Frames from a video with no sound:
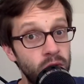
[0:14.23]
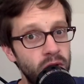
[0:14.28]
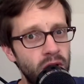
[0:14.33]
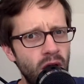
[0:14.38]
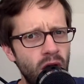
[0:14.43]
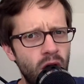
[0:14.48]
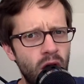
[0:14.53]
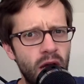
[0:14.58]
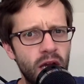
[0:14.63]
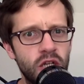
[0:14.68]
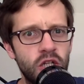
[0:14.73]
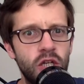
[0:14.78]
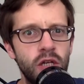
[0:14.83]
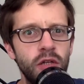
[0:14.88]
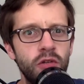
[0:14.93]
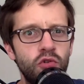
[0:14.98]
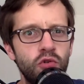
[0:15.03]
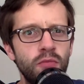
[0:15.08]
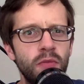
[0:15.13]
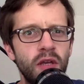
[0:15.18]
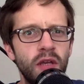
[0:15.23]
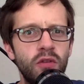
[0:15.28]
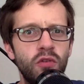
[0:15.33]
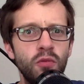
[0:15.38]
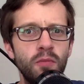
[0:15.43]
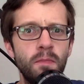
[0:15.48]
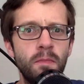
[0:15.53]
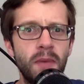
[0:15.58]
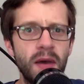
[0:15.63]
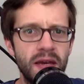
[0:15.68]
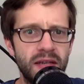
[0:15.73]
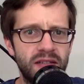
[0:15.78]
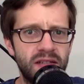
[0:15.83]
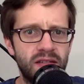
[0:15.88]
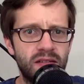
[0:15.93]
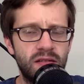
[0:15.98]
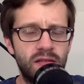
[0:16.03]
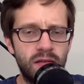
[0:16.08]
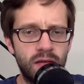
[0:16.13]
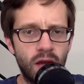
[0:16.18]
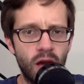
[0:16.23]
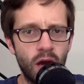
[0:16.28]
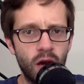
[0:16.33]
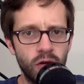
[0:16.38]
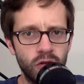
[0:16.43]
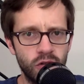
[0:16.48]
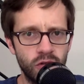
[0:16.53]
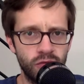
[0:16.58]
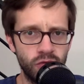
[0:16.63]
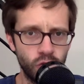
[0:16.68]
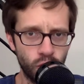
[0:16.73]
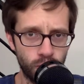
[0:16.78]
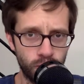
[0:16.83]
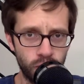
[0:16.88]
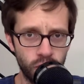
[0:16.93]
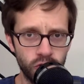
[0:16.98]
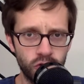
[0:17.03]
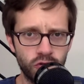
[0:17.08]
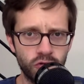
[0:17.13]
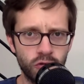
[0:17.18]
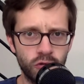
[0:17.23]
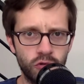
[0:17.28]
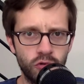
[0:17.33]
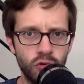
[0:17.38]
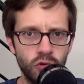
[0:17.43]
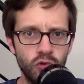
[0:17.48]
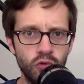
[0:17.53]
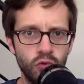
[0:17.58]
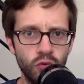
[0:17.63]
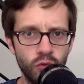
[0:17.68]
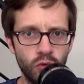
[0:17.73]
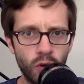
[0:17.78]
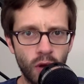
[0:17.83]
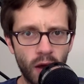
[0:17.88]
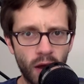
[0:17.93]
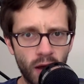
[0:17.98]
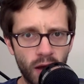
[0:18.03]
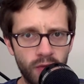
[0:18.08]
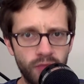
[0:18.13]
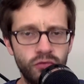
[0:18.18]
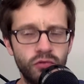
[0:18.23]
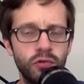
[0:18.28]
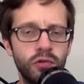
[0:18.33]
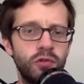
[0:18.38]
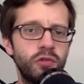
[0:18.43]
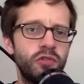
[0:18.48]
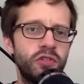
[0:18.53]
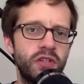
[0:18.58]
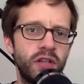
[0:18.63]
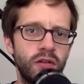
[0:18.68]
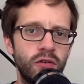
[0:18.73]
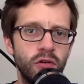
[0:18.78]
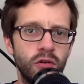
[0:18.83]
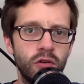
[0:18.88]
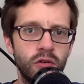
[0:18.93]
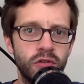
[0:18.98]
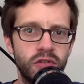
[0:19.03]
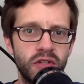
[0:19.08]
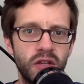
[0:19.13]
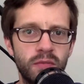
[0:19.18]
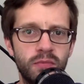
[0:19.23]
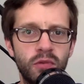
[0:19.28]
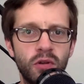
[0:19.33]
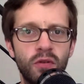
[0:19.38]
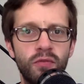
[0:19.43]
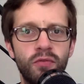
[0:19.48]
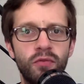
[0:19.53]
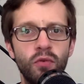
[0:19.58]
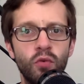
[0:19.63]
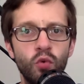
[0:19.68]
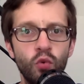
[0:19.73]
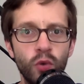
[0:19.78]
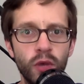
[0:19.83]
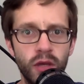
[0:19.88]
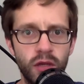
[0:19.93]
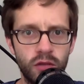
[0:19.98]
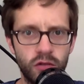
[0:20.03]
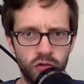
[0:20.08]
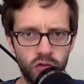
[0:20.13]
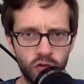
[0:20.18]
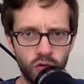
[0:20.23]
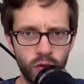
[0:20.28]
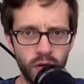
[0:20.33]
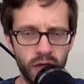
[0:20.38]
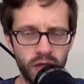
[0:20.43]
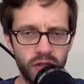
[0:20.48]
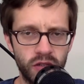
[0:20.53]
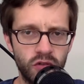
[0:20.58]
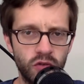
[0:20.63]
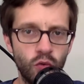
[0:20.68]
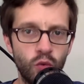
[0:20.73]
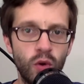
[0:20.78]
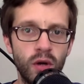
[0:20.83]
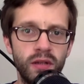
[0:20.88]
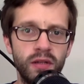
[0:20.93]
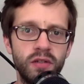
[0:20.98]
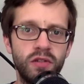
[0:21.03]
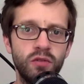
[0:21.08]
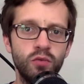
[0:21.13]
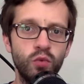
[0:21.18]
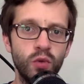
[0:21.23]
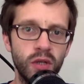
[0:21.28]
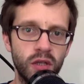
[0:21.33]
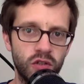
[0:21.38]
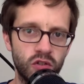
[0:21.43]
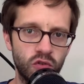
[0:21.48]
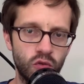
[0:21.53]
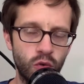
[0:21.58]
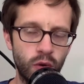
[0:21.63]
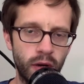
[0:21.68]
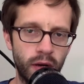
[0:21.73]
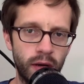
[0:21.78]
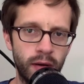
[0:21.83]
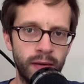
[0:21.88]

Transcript: now actually to make the best out of your pawn structure, you have to understand the concept of weak squares. So what is a weak square?